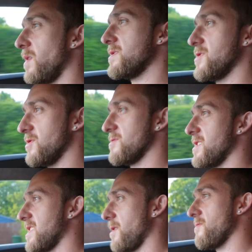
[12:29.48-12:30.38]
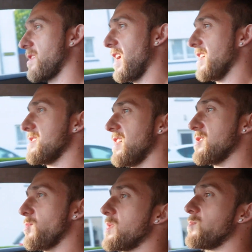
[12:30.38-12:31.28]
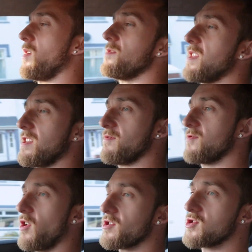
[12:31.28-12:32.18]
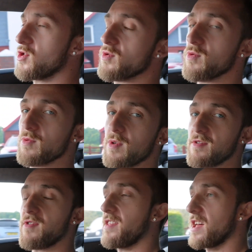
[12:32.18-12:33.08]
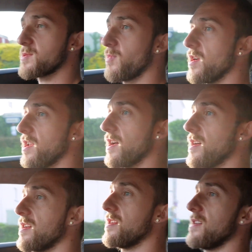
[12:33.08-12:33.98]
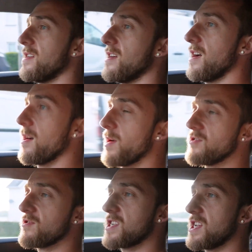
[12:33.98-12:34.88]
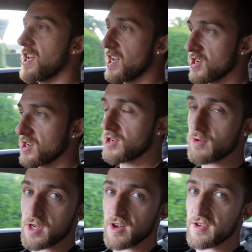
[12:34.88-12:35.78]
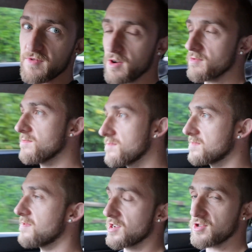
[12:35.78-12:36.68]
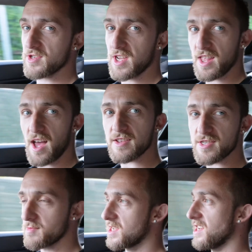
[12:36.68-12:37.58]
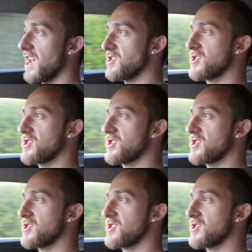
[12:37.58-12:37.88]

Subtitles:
wanted to since they were a kid, there's always one thing you've got to do when you've had that spoiler. When you're a teenager, it's usually on your own. I shouldn't say that, some teenagers